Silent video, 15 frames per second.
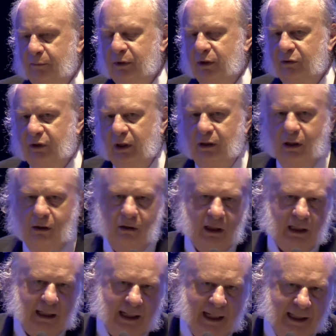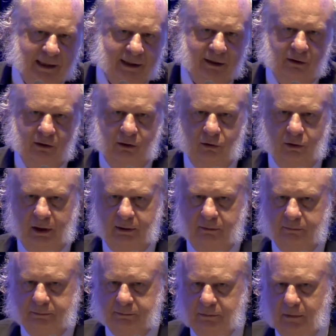up here and say, no, I didn't do it.
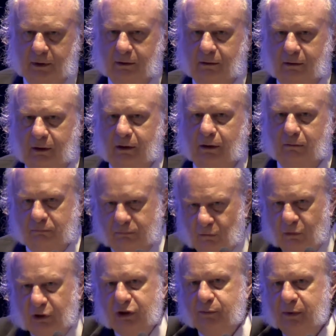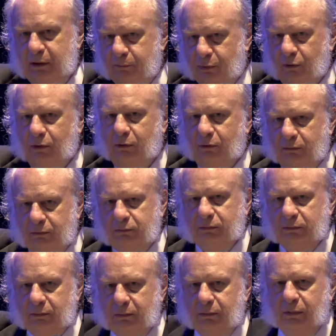You know, all these people
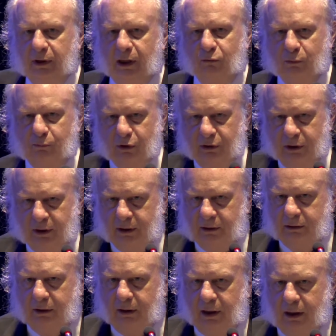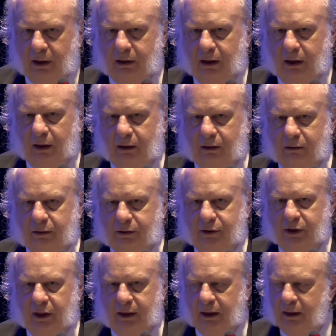that were brilliant and
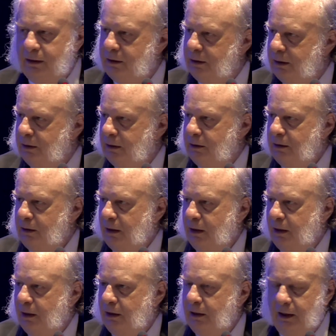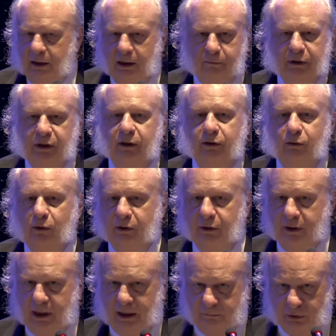did it, and let me tell you all
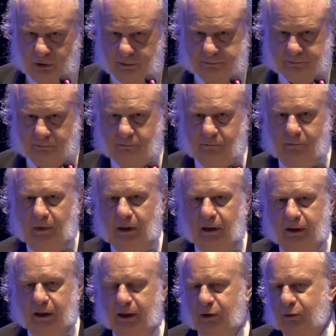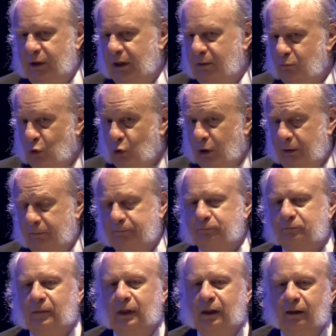their names. And then you'd get bored.
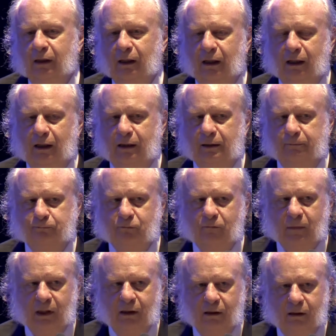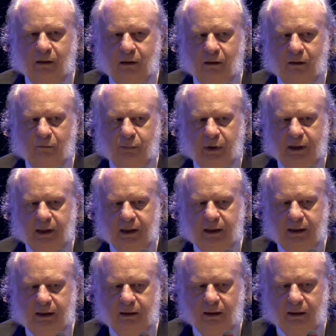But
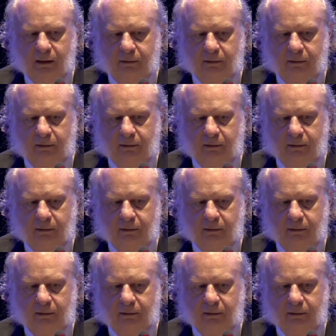he